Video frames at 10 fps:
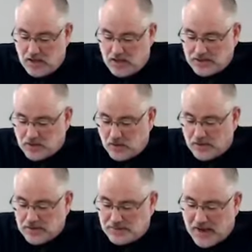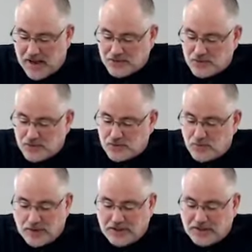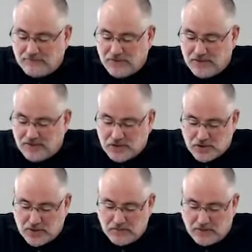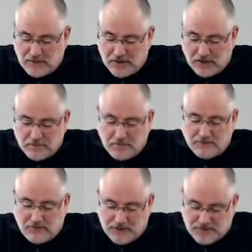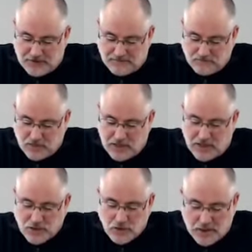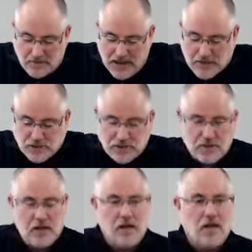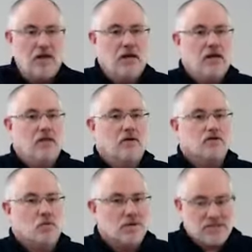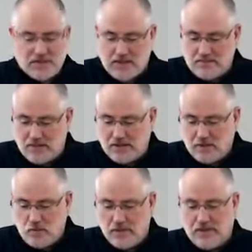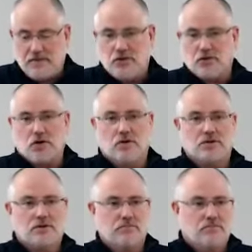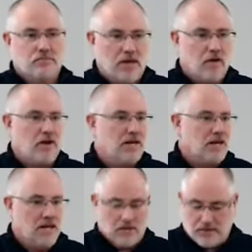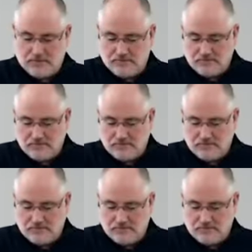And so these pastors really didn't feed the sheep of England, but fleeced them. And as you can imagine, there's a resentment within the church there in England.